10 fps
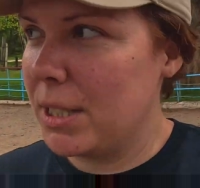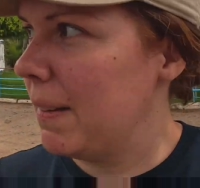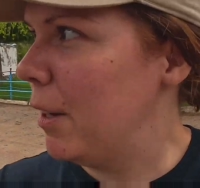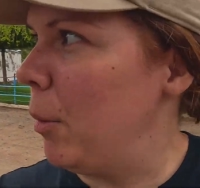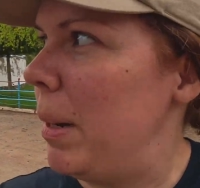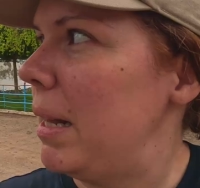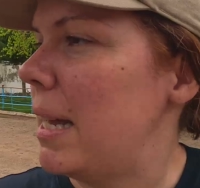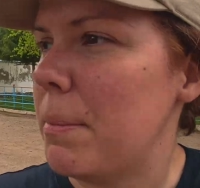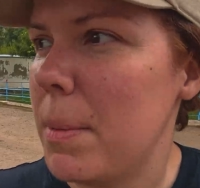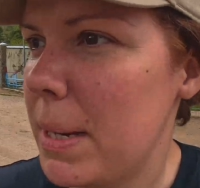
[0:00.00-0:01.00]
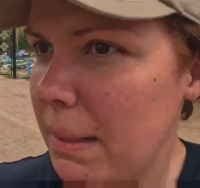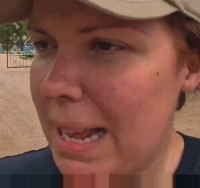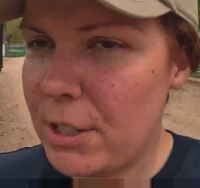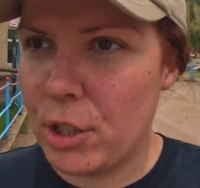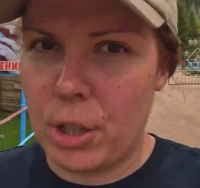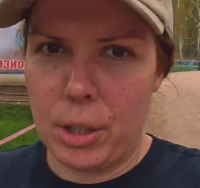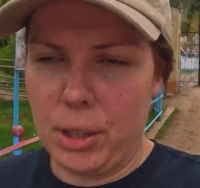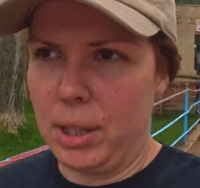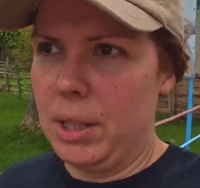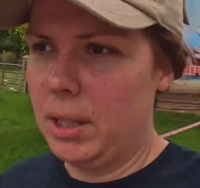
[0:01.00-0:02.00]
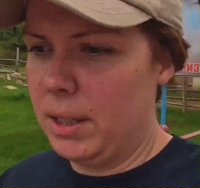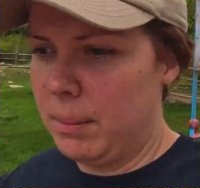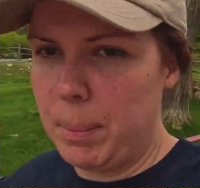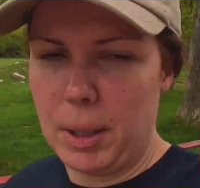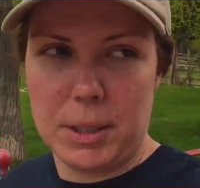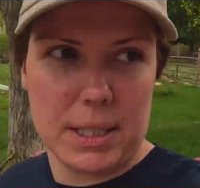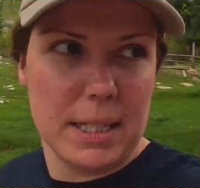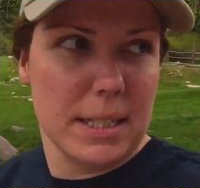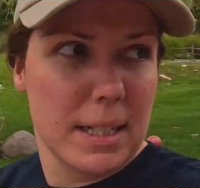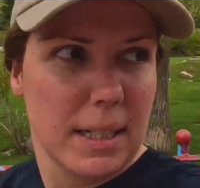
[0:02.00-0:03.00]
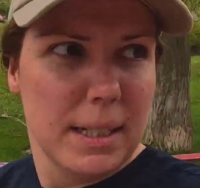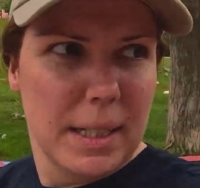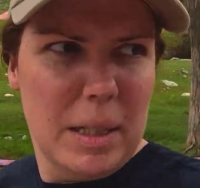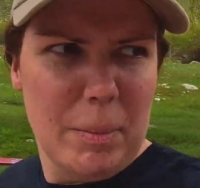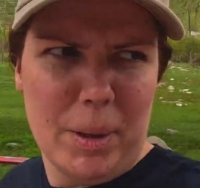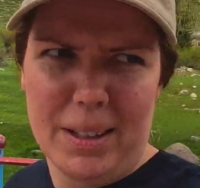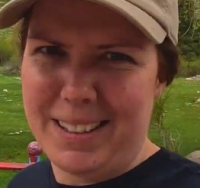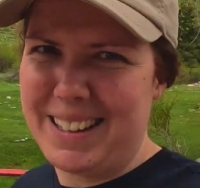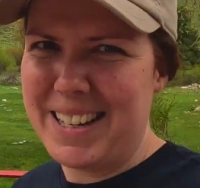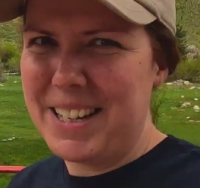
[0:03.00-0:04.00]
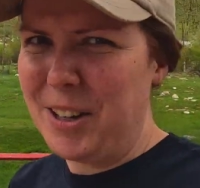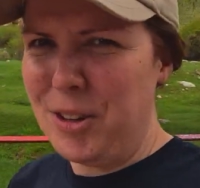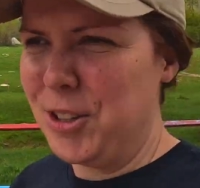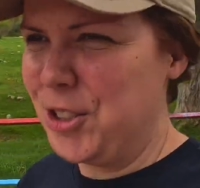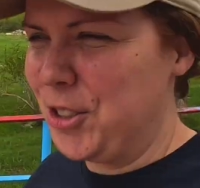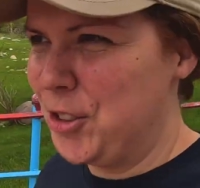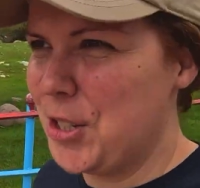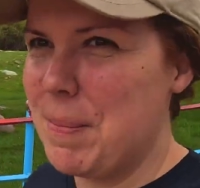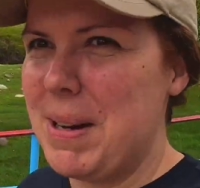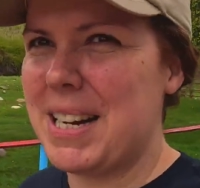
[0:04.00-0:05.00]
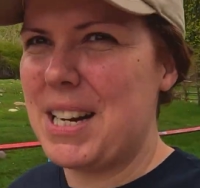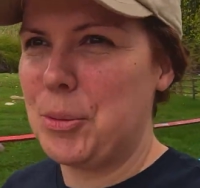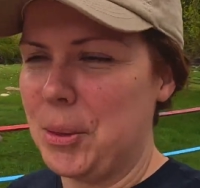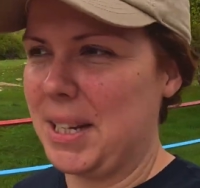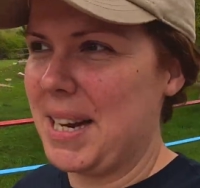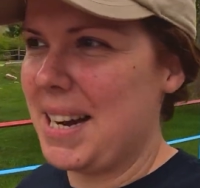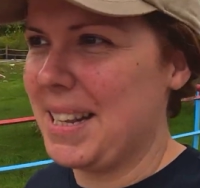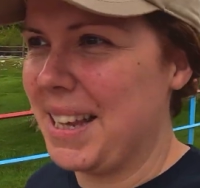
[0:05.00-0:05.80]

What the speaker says: little bit like maybe electrical pulses. But gynecological treatment, I don't think I